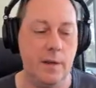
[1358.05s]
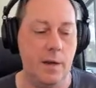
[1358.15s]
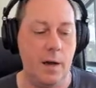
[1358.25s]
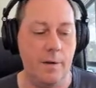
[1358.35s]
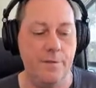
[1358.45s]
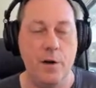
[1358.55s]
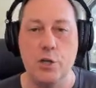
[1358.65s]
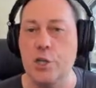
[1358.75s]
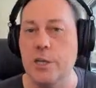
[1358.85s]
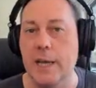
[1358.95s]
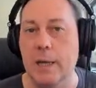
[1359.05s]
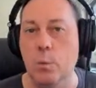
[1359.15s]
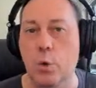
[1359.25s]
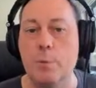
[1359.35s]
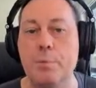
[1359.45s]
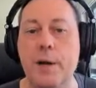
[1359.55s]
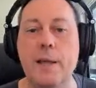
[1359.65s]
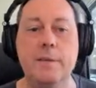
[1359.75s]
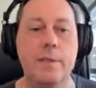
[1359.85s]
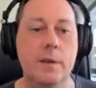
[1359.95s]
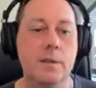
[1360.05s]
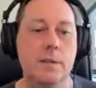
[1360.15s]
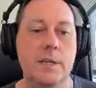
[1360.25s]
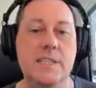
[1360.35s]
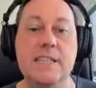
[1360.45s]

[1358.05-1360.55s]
a function in WordPress that